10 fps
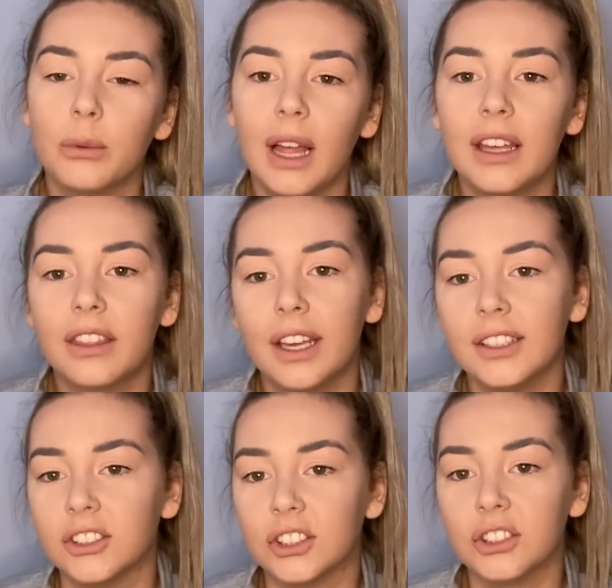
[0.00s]

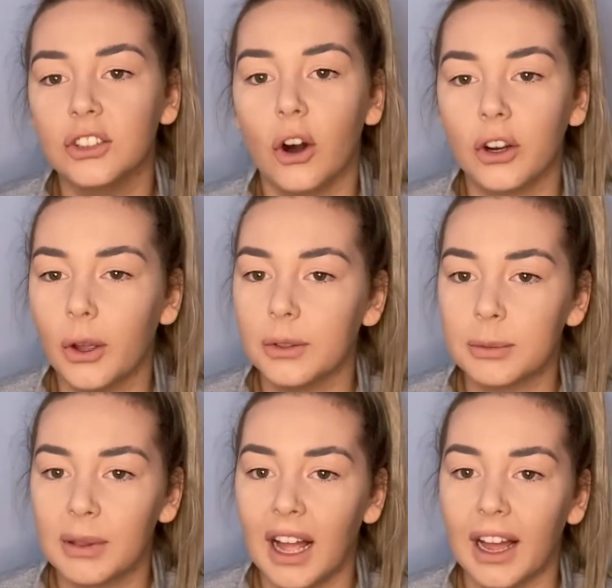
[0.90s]
things just not going to
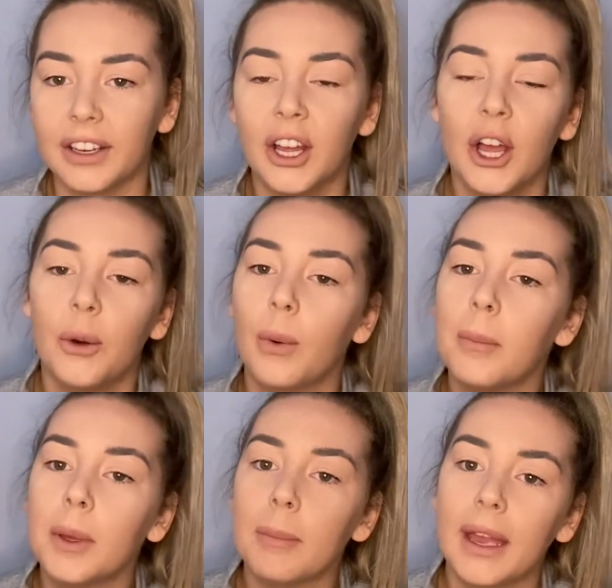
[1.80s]
plan. When
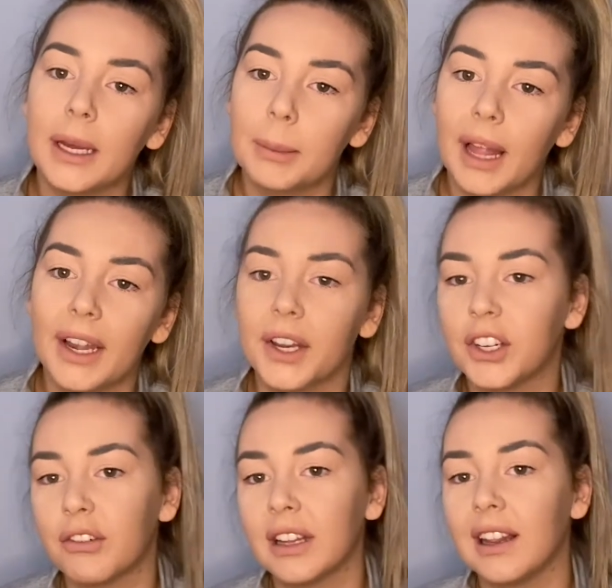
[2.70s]
we make a plan, I
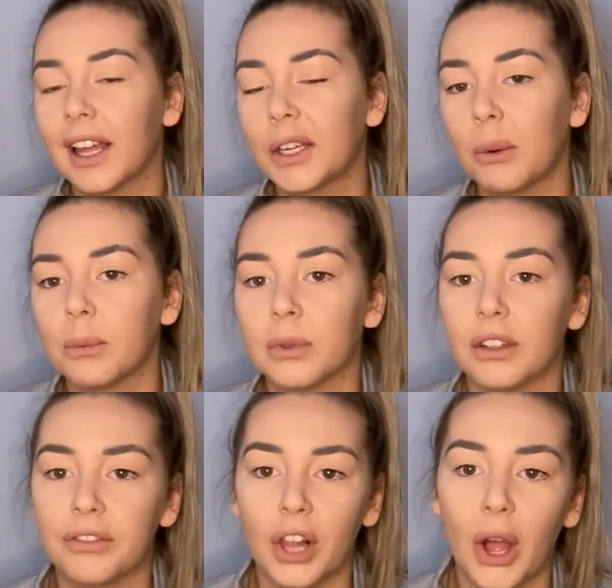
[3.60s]
don't really like going with the
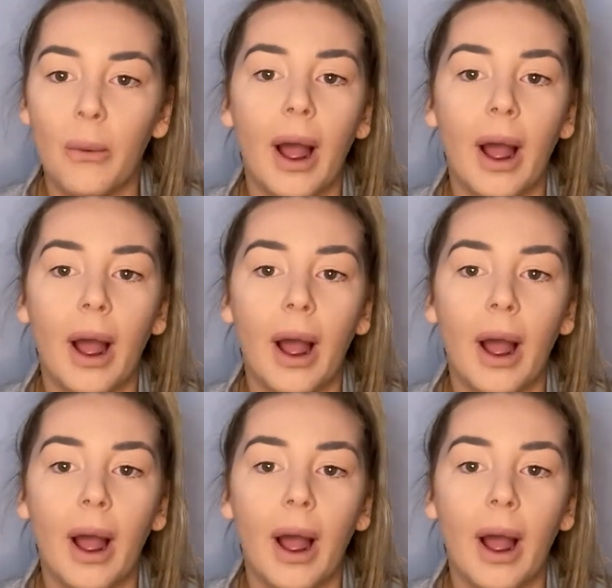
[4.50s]
flow.